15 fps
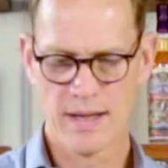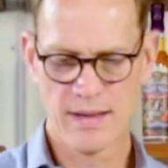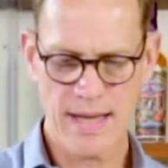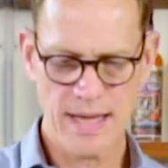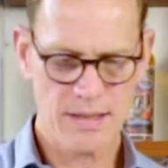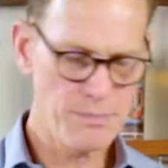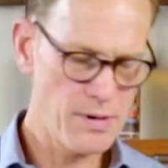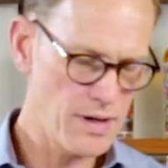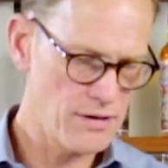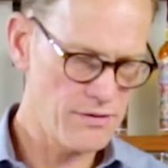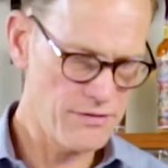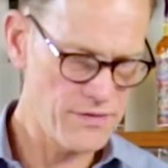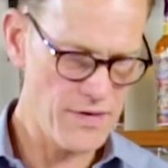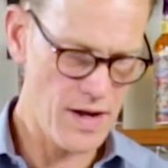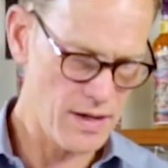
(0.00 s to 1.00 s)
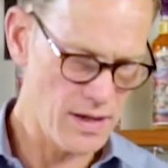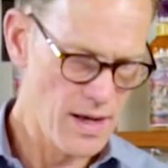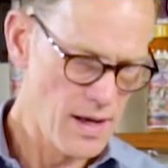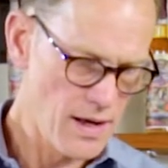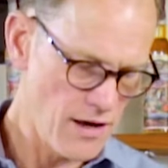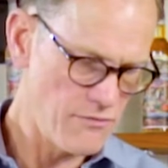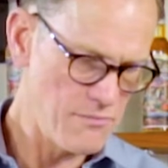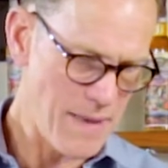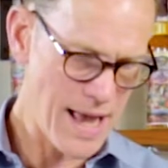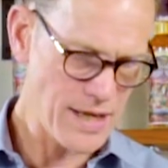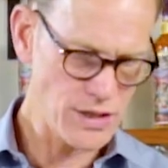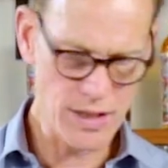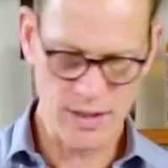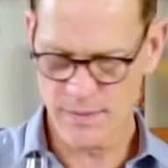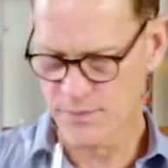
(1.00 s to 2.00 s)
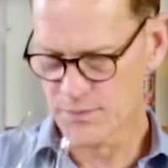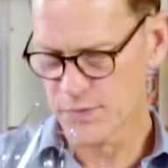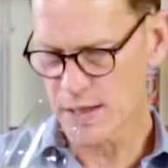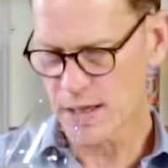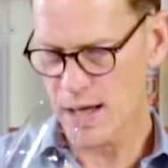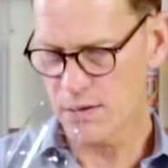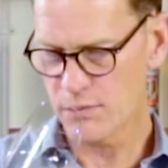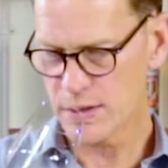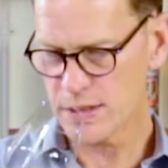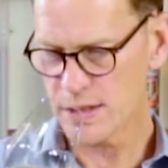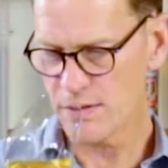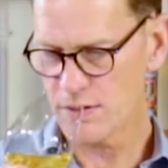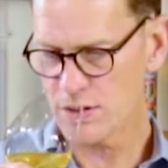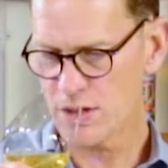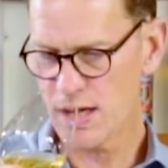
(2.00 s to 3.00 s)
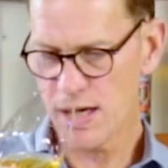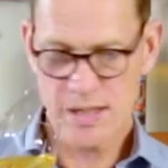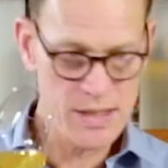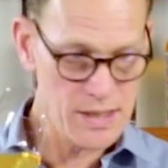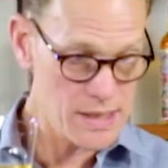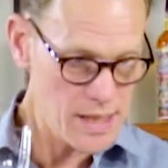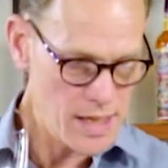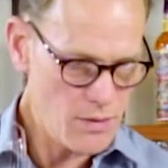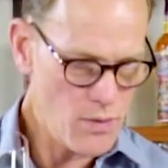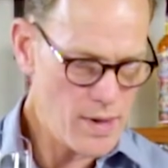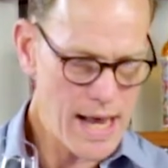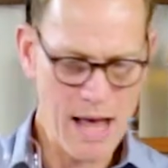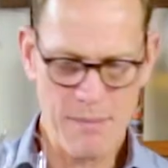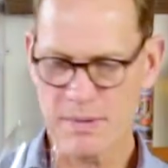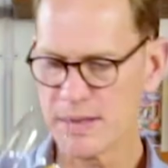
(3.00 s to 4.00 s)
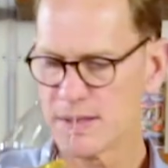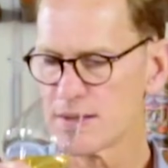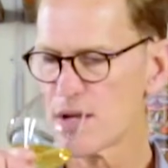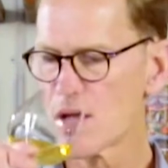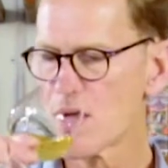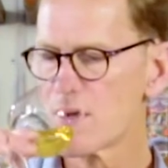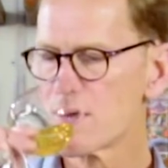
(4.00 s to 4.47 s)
That's part of the fun of matching whiskey with cheese, is seeing what happens.